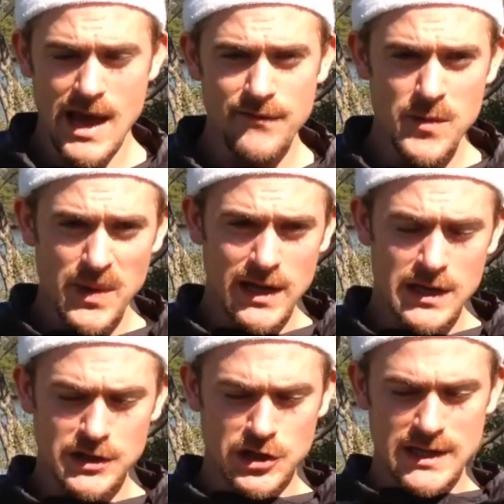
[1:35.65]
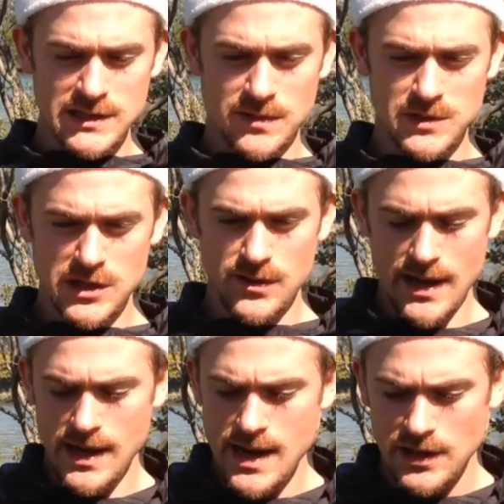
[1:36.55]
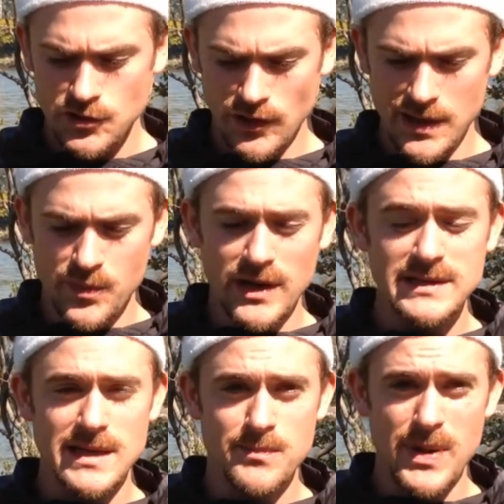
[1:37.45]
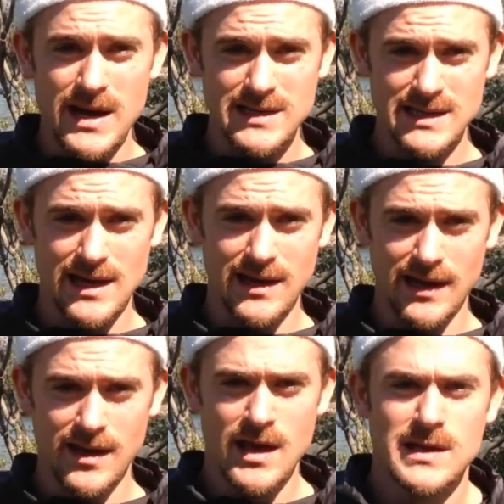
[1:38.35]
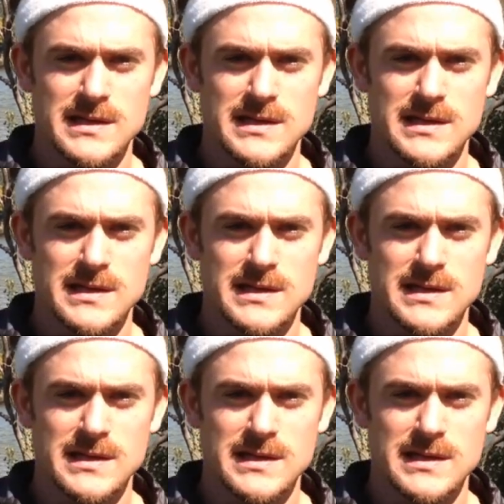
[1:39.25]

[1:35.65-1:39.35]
If you're picking your chest up too, that naturally brings them back slightly.